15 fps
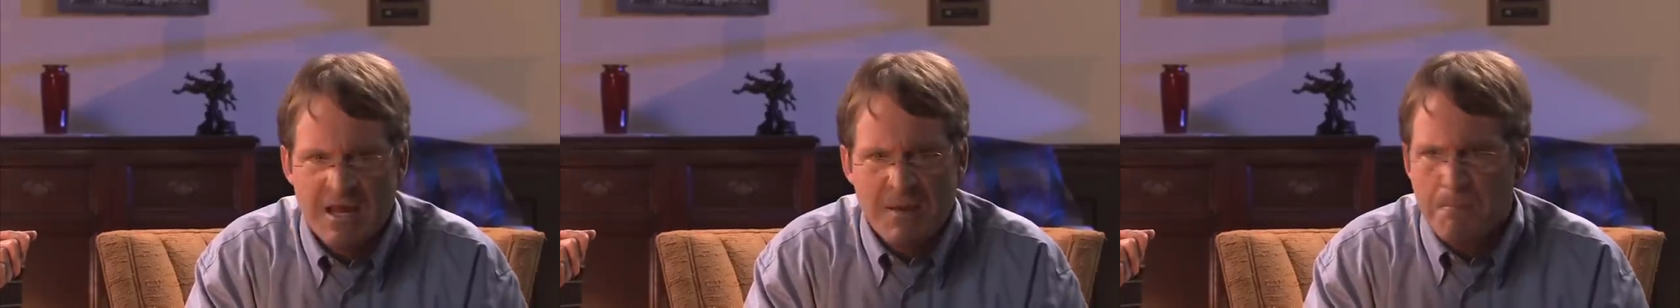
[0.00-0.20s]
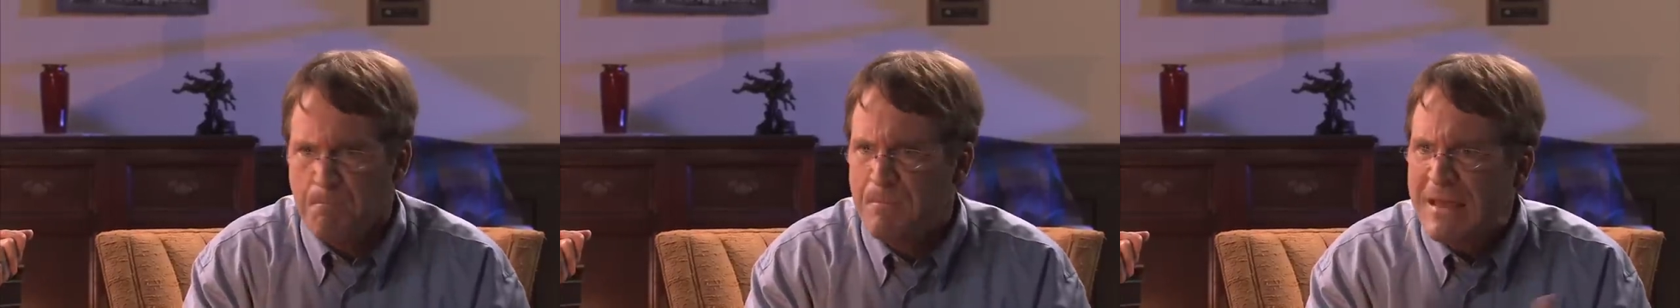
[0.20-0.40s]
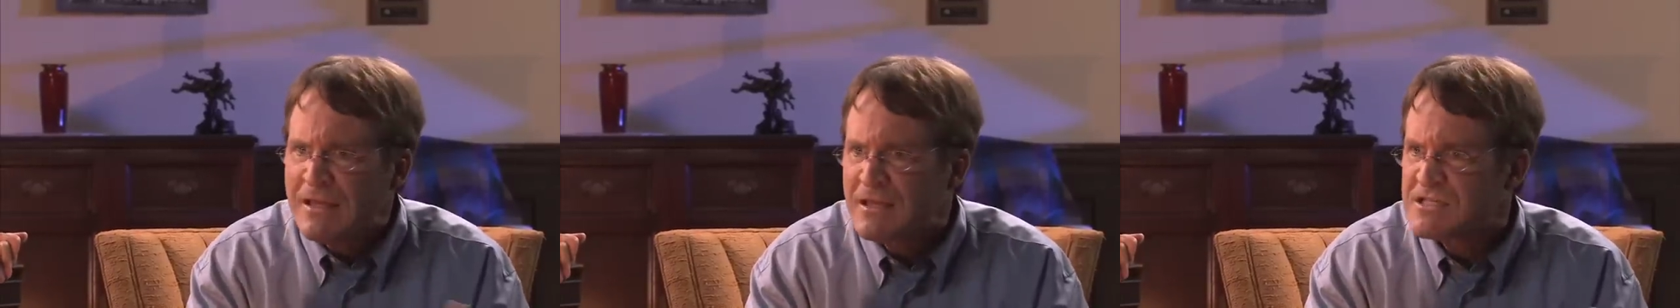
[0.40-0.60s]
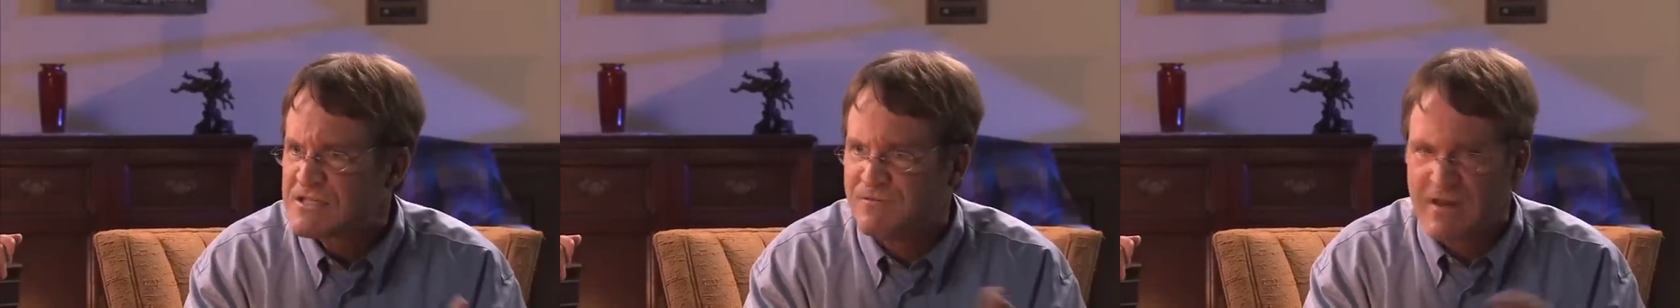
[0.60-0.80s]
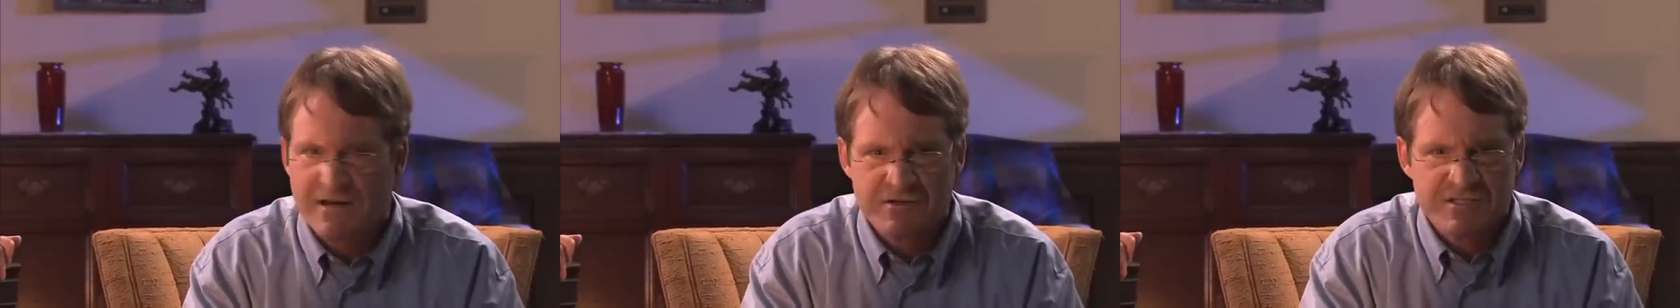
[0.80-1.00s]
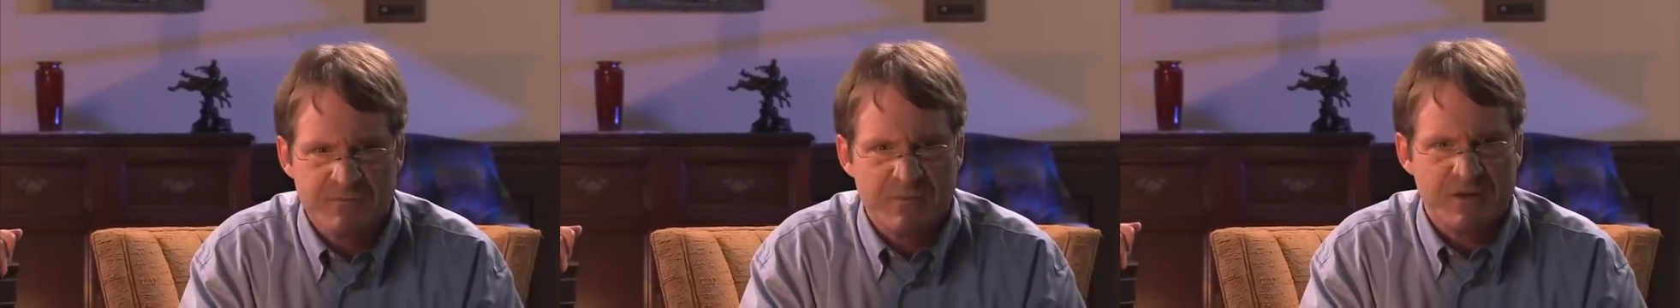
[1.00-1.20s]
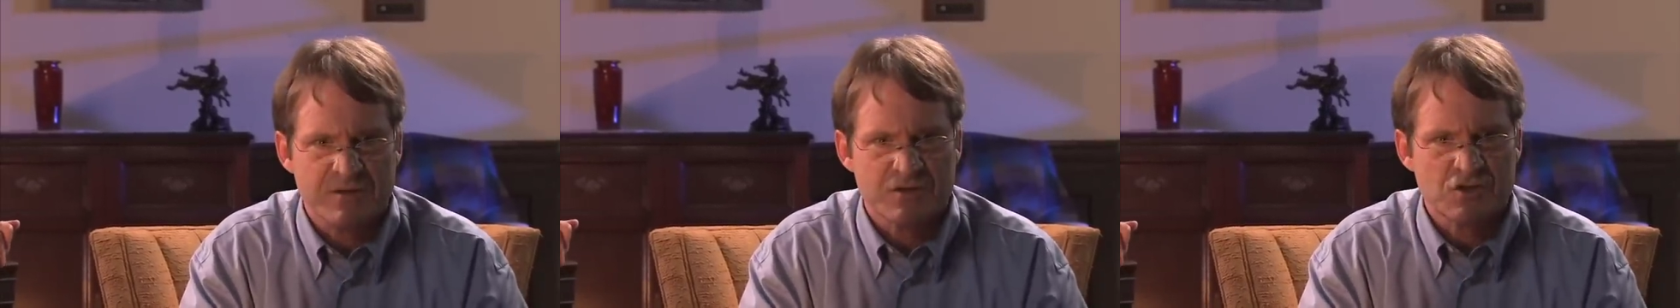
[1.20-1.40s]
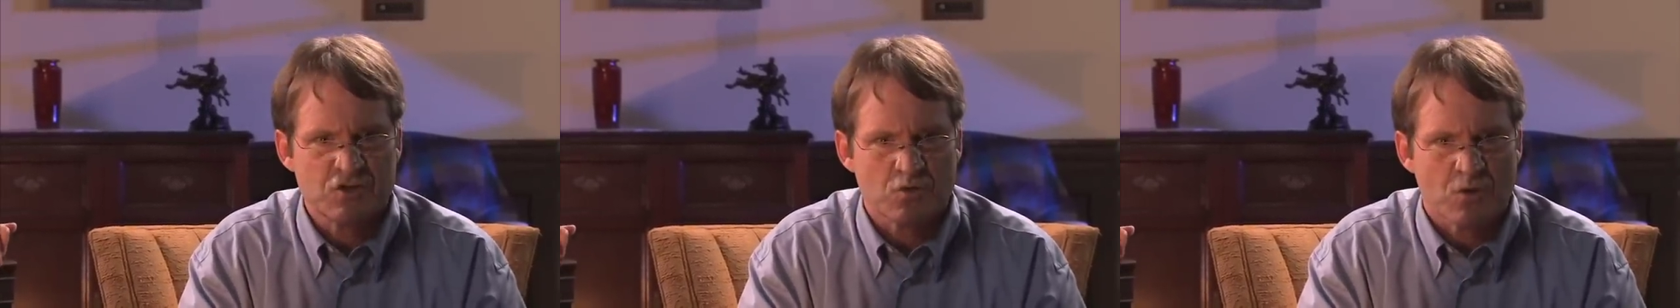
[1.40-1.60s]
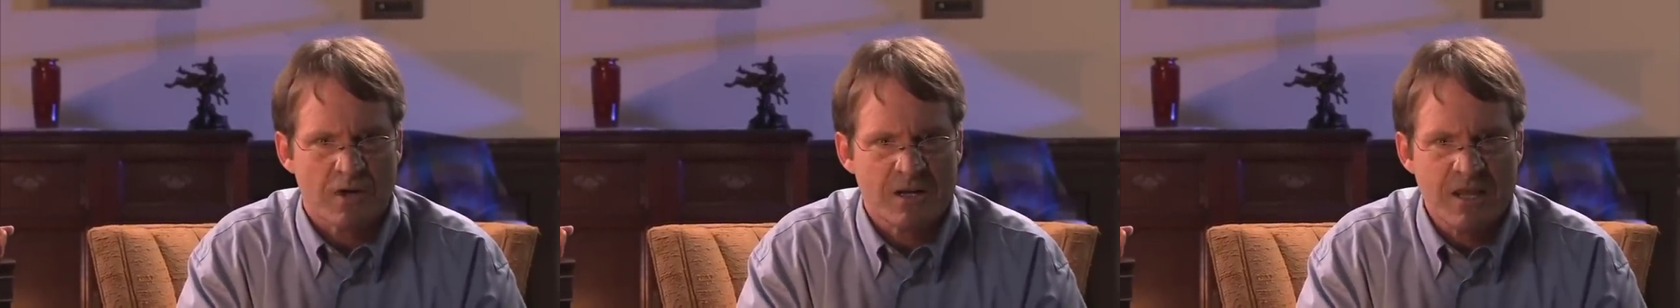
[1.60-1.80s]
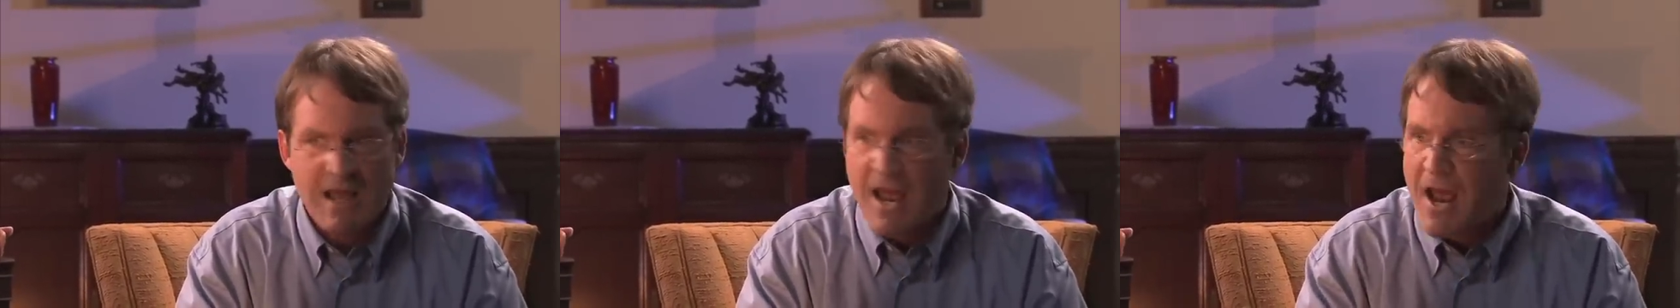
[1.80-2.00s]
Millions of acres have been destroyed,
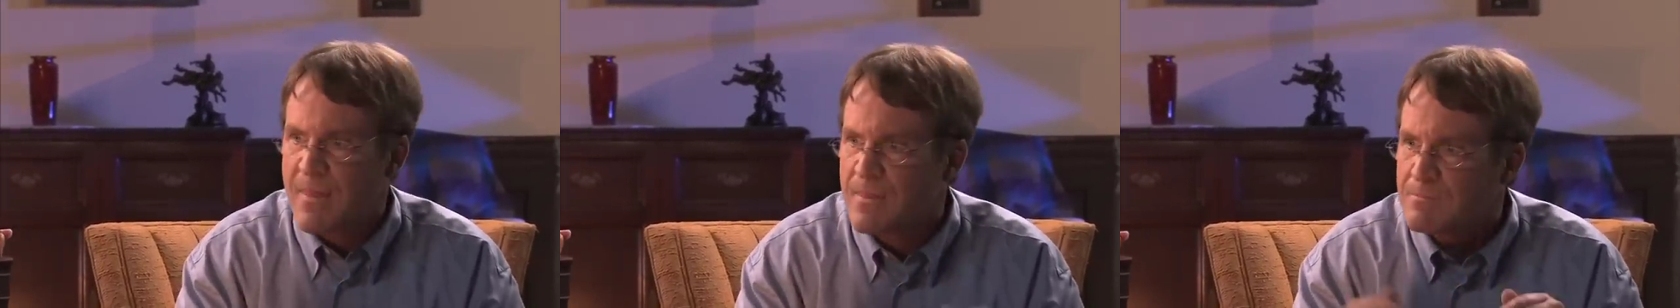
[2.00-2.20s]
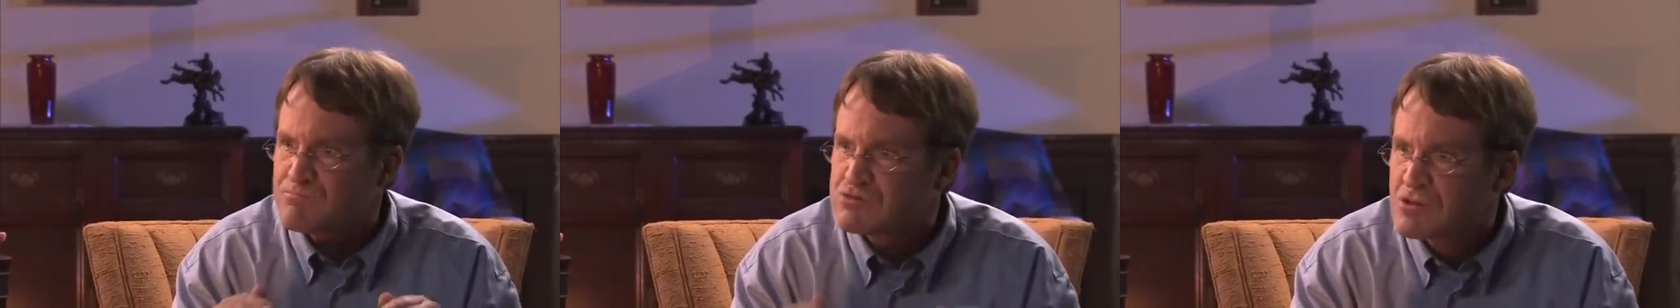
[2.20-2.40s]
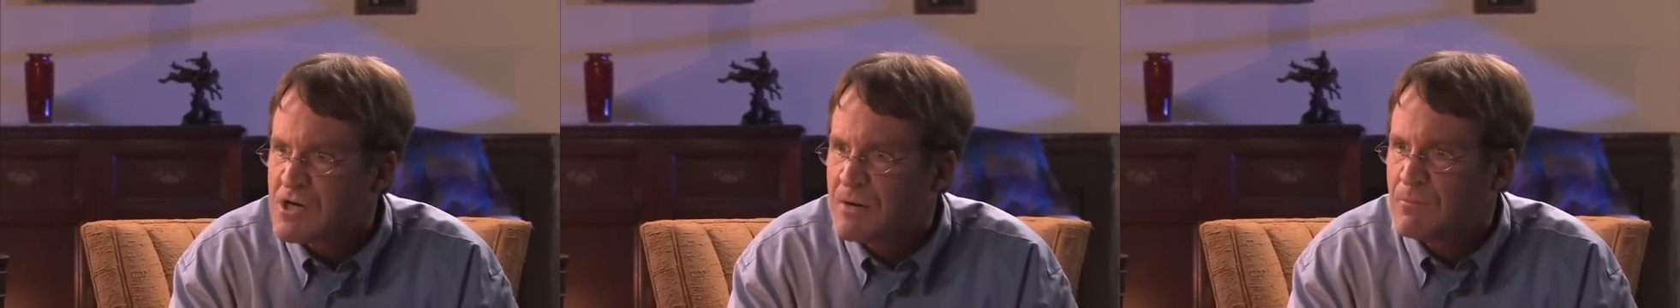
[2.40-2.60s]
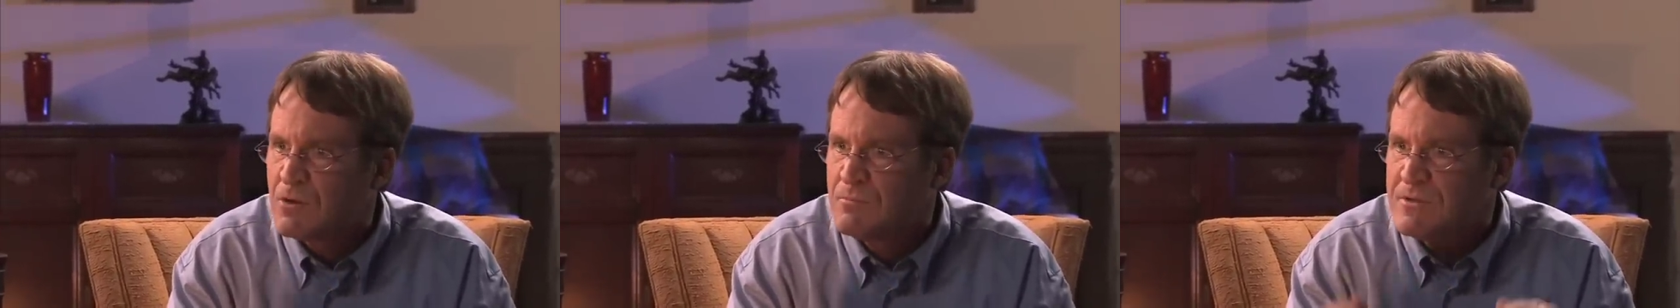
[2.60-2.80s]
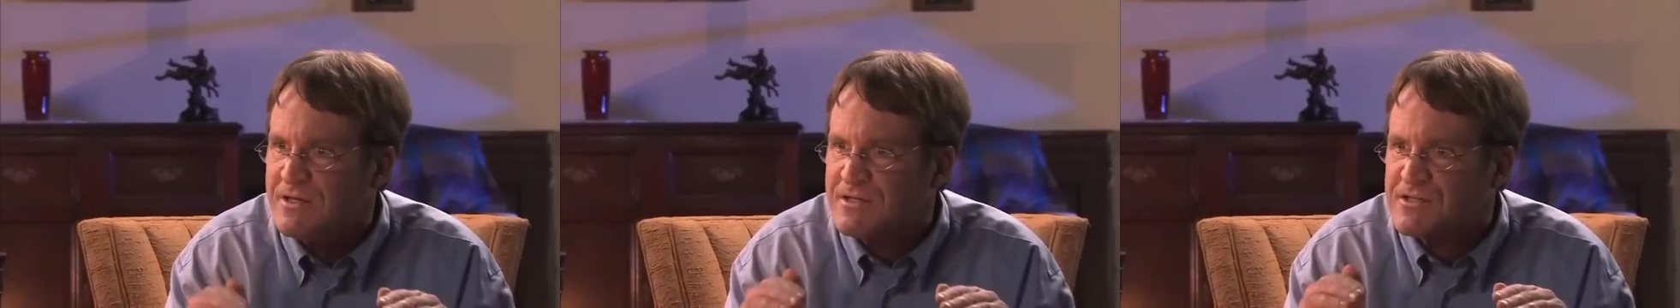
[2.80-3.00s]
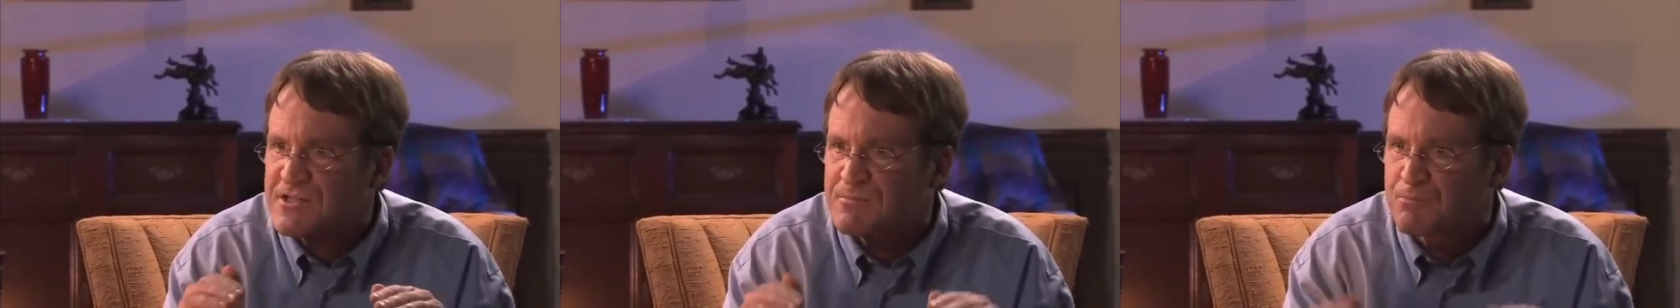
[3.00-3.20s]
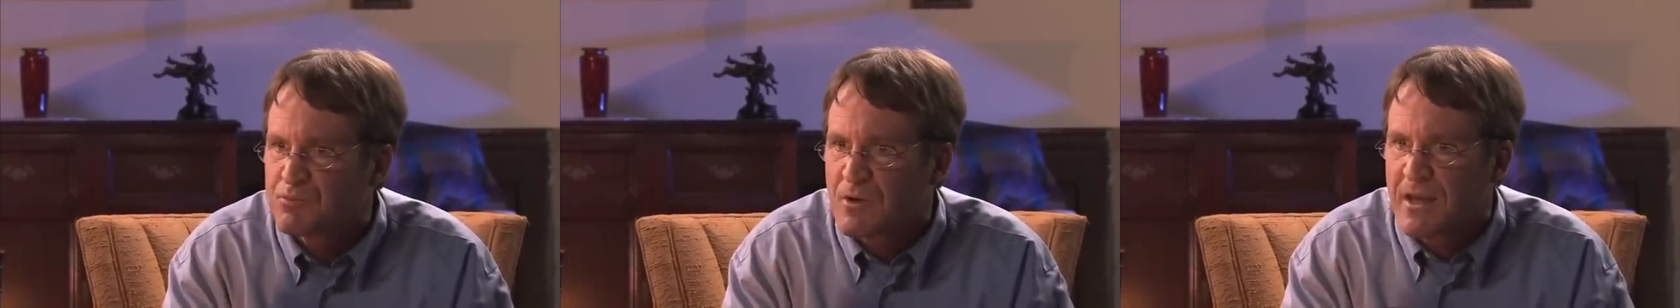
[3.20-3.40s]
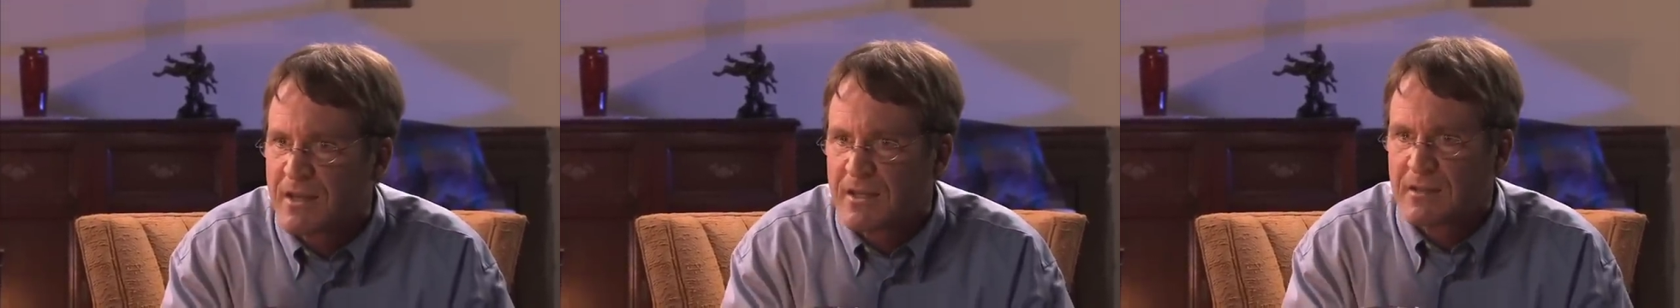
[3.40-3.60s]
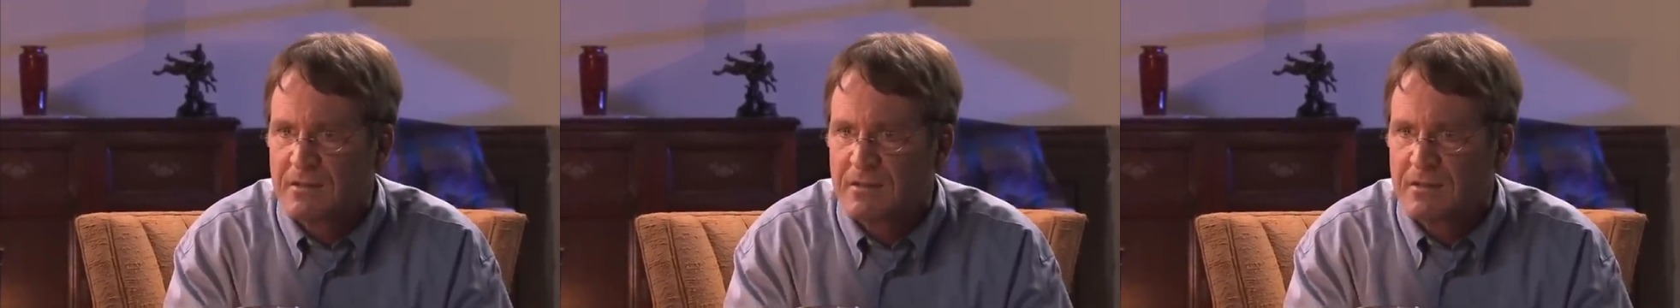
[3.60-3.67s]
and the problem is spreading.